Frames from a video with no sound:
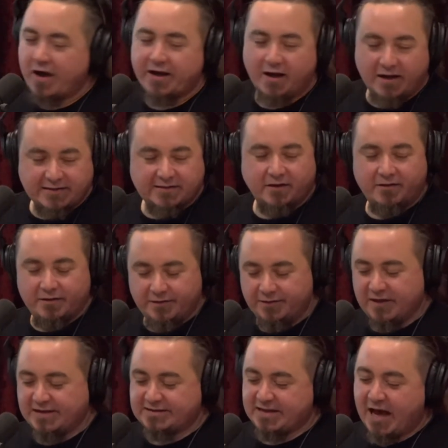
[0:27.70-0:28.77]
of them under the sediment.
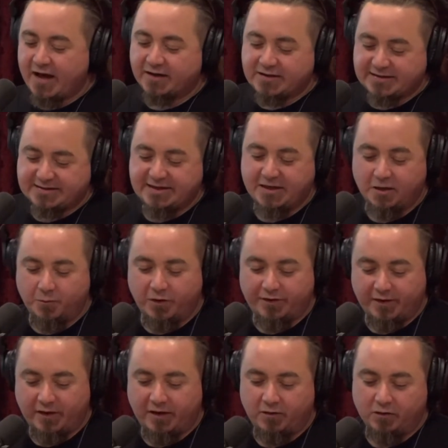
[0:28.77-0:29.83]
They started to see them
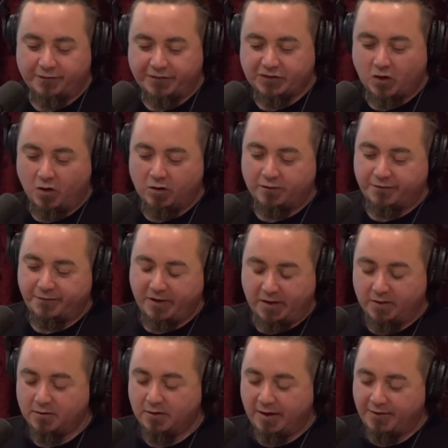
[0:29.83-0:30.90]
with aerial
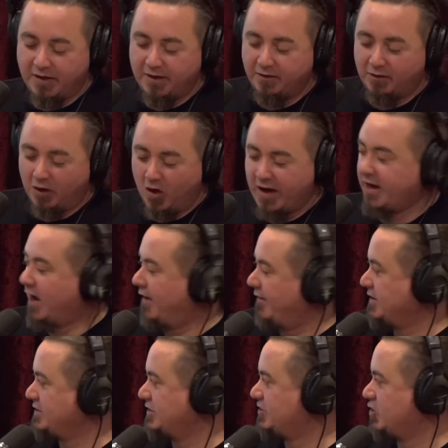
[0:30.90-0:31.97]
photography, and then LiDAR,
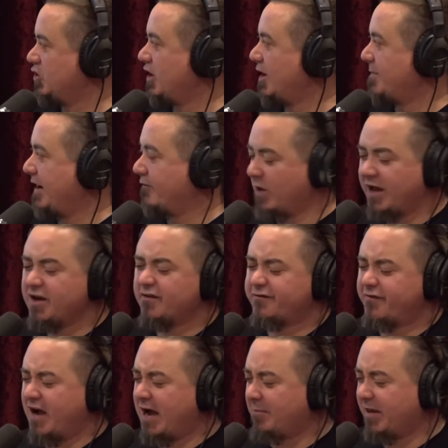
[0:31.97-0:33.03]
they just turned up everywhere. Under
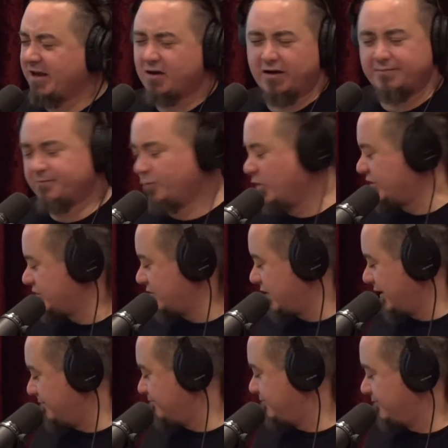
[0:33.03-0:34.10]
farmland, I wish
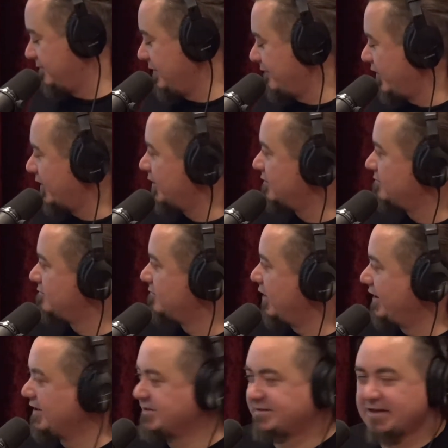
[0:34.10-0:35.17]
I
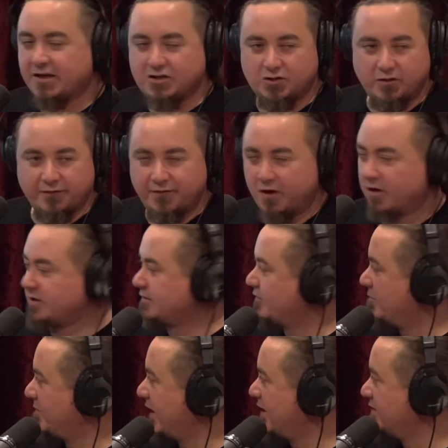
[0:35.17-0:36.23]
didn't send you the photos of
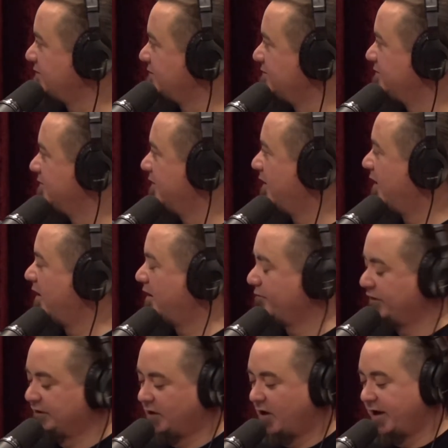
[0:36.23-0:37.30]
the bays
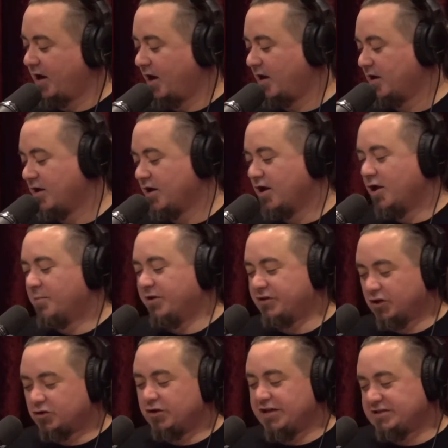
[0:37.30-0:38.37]
with LiDAR. But
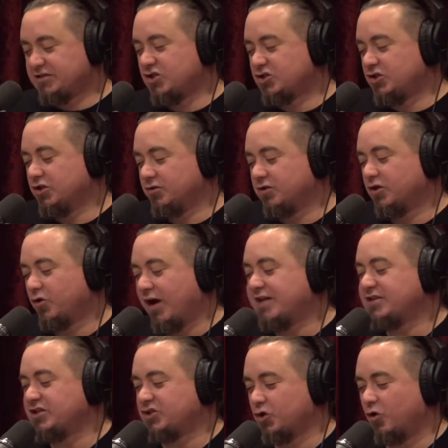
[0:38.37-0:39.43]
it's just the
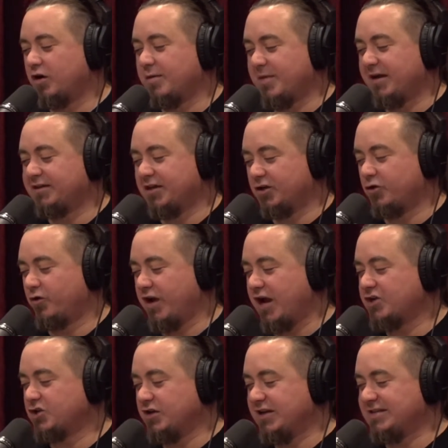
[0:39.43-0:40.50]
crazy story about their
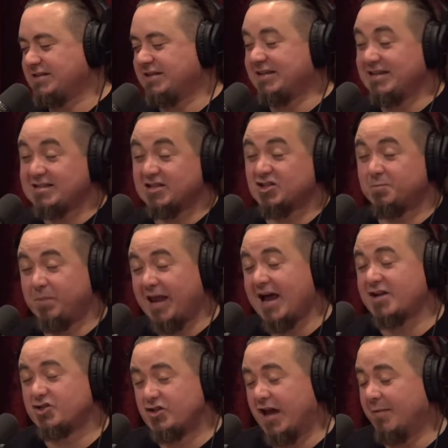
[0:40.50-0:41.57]
creation is that these are
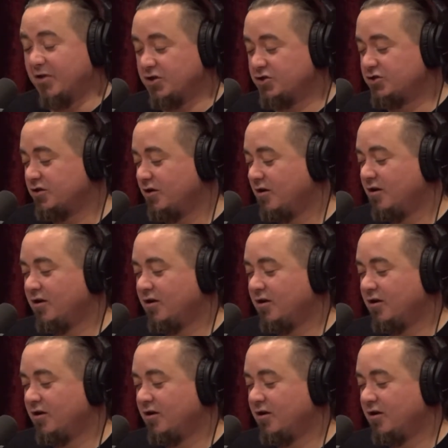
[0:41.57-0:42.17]
splash damage